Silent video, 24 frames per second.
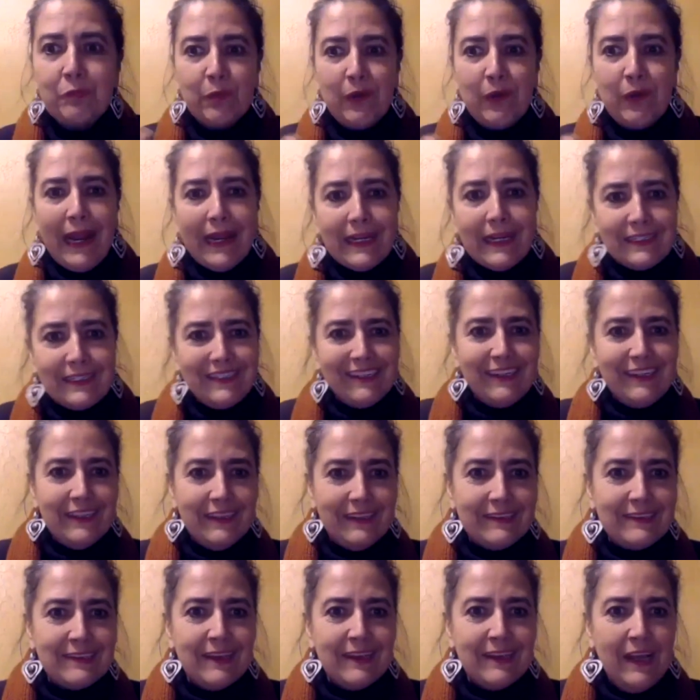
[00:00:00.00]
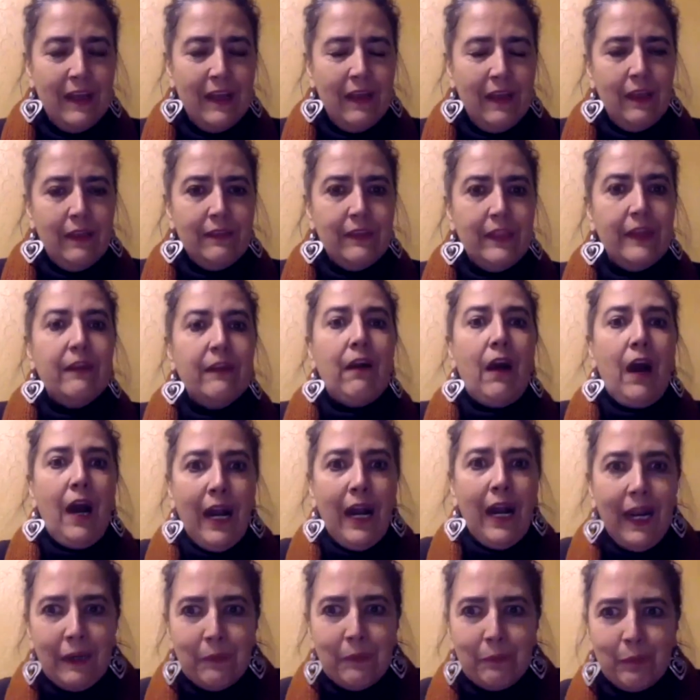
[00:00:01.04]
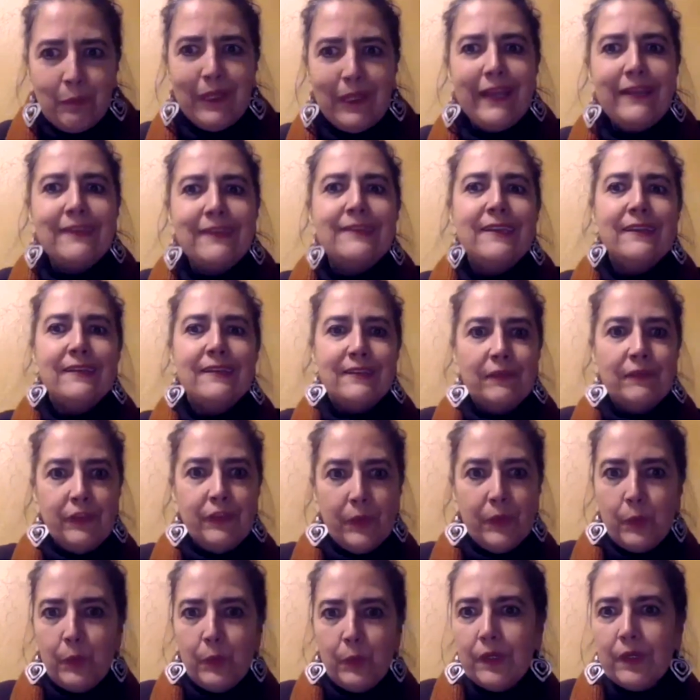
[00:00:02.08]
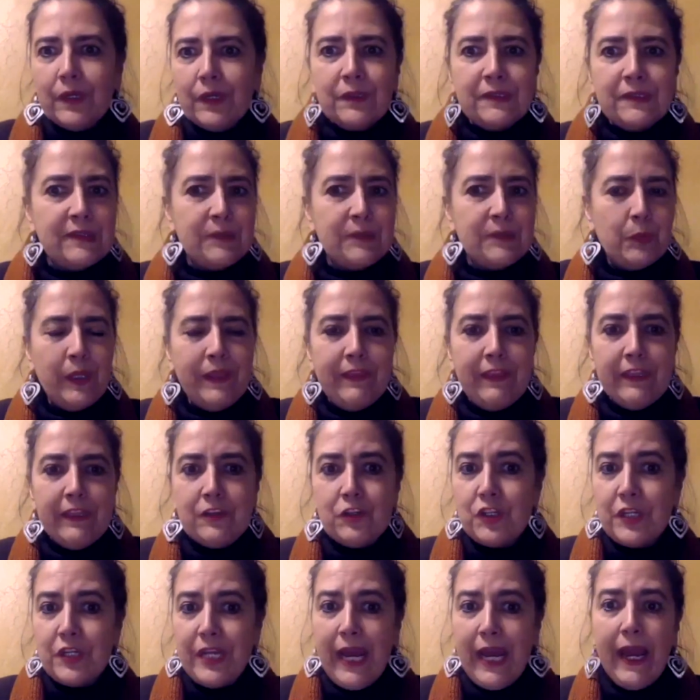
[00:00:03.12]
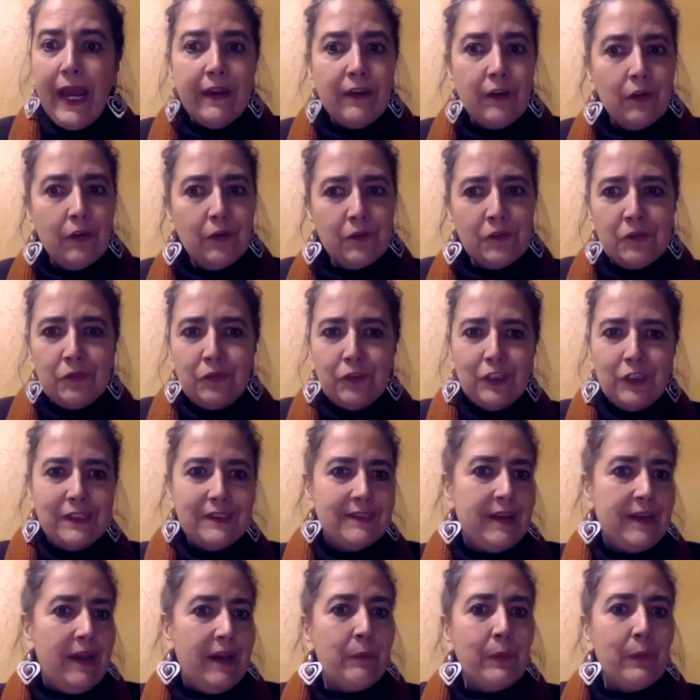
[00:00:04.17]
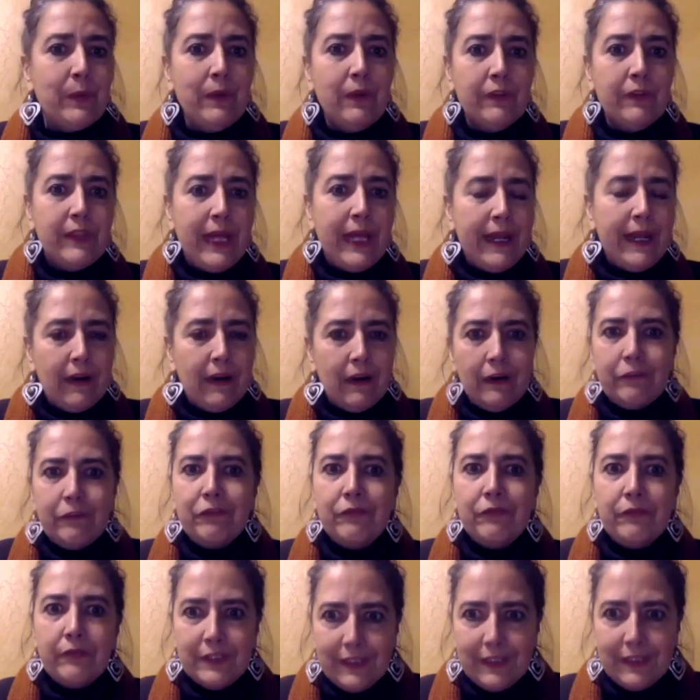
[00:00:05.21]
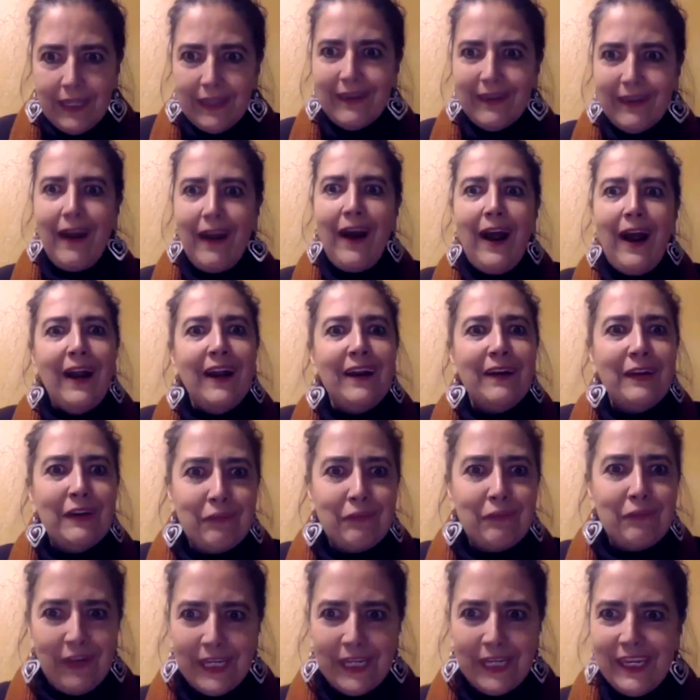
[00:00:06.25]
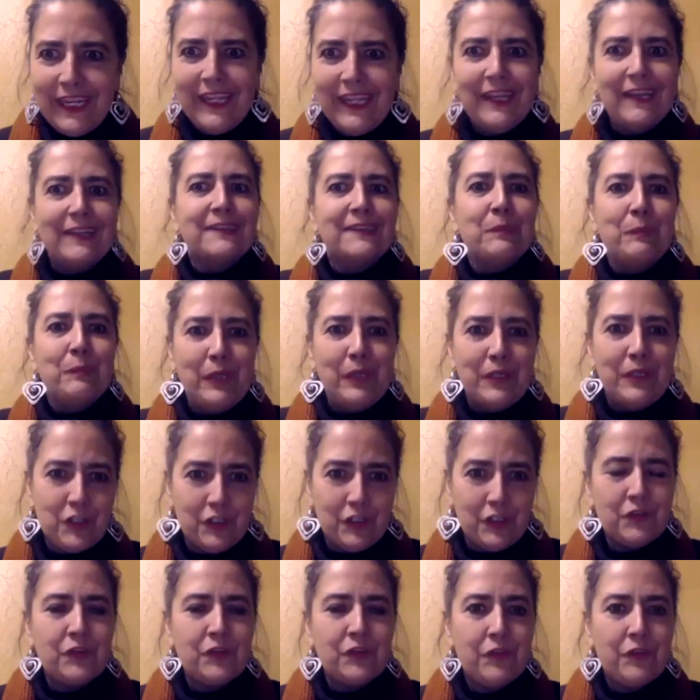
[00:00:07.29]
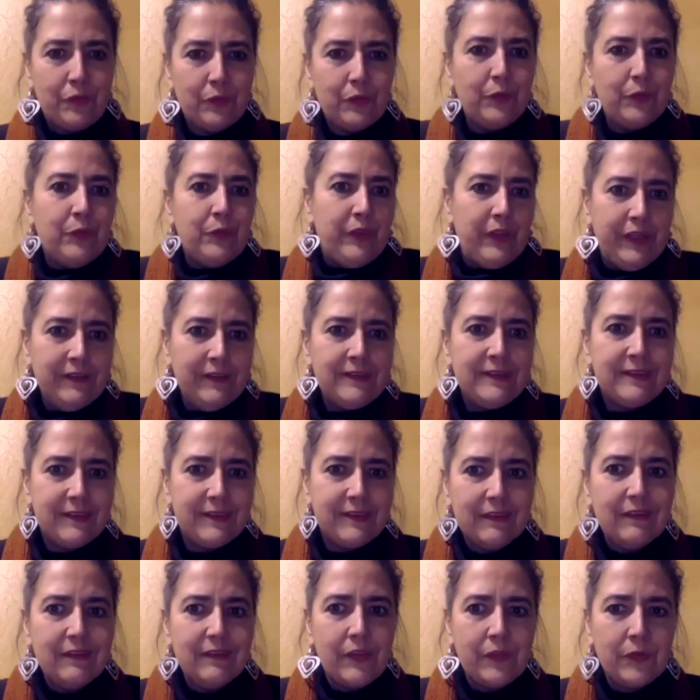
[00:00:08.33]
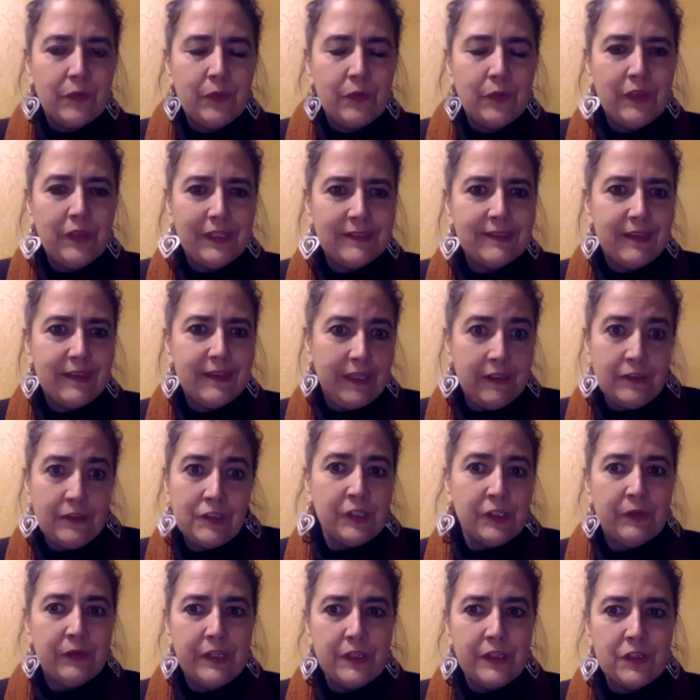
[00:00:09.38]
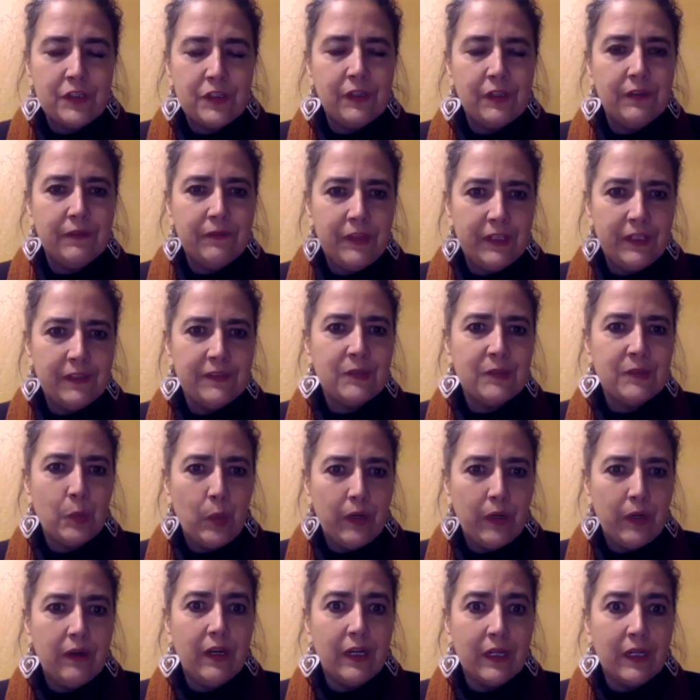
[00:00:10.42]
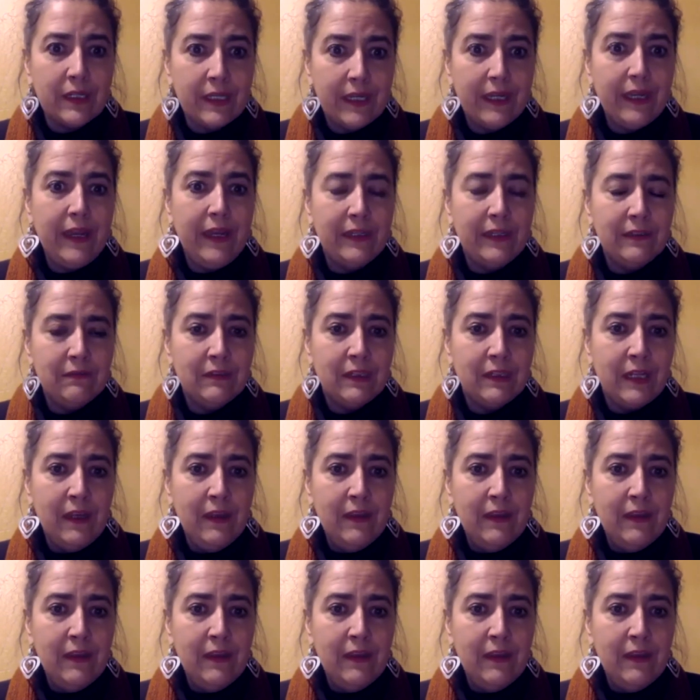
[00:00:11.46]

practice, there are places of the works with the shadows, for example, that are finding expressions through the integration of this work. And